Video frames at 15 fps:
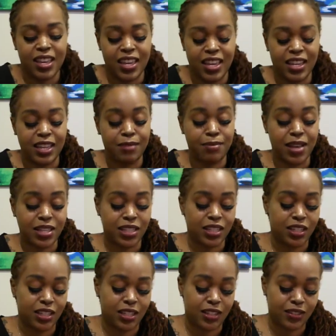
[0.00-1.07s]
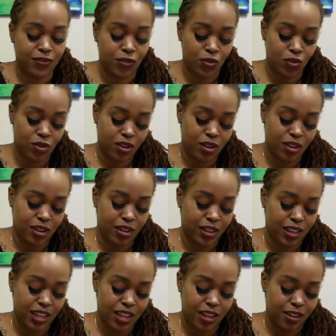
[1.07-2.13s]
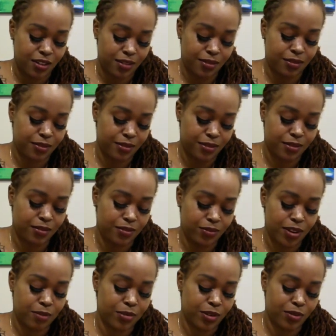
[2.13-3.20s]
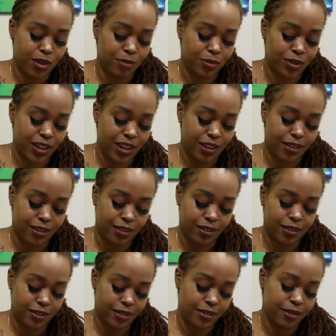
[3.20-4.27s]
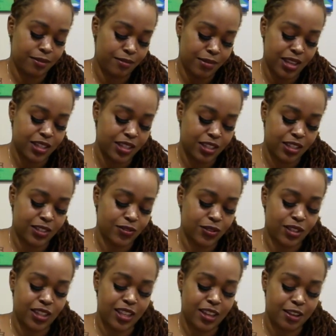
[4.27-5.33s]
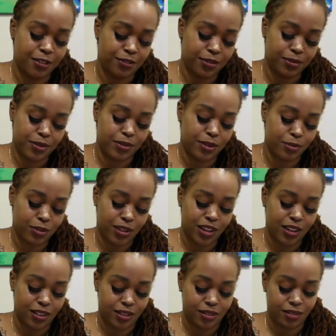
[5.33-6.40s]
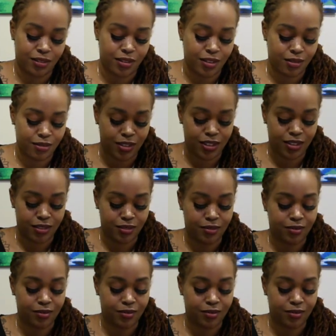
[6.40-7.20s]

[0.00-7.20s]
Any messages for Leo from the Rebel deck? Messages for Leo from the Rebel deck. Oh, two.